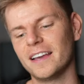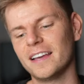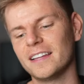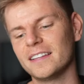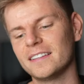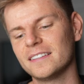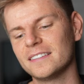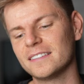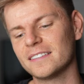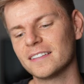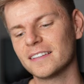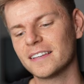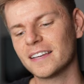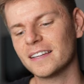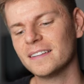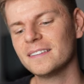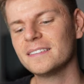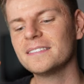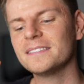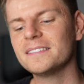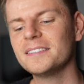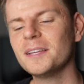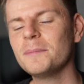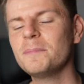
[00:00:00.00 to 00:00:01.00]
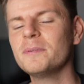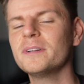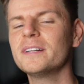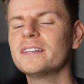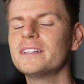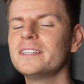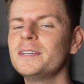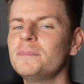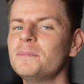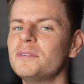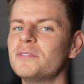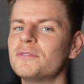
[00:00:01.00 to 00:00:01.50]
and can
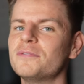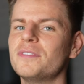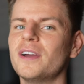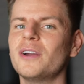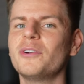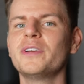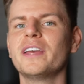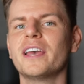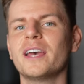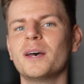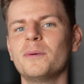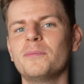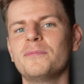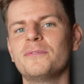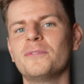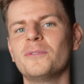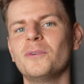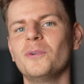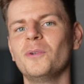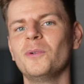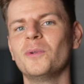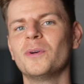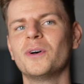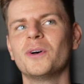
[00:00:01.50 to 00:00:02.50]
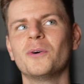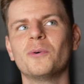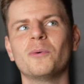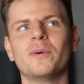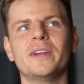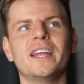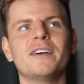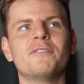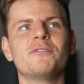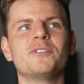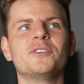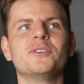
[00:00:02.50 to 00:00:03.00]
typically be very helpful
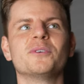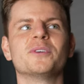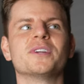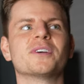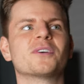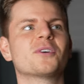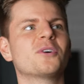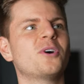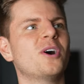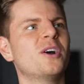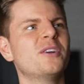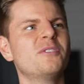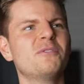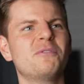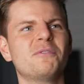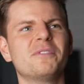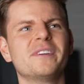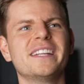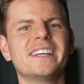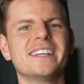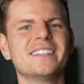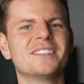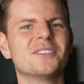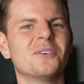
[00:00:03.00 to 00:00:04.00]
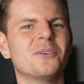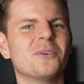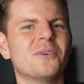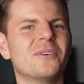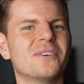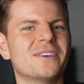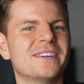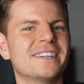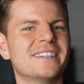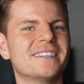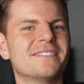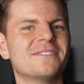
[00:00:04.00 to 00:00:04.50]
whenever you're in a conflict
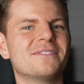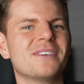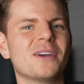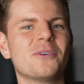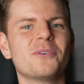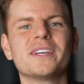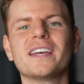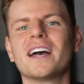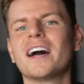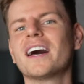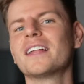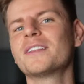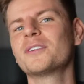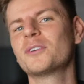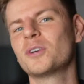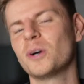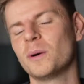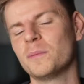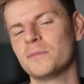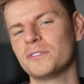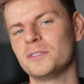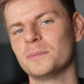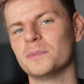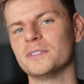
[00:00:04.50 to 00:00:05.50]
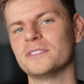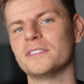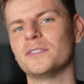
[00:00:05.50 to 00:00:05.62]
or in a very uncomfortable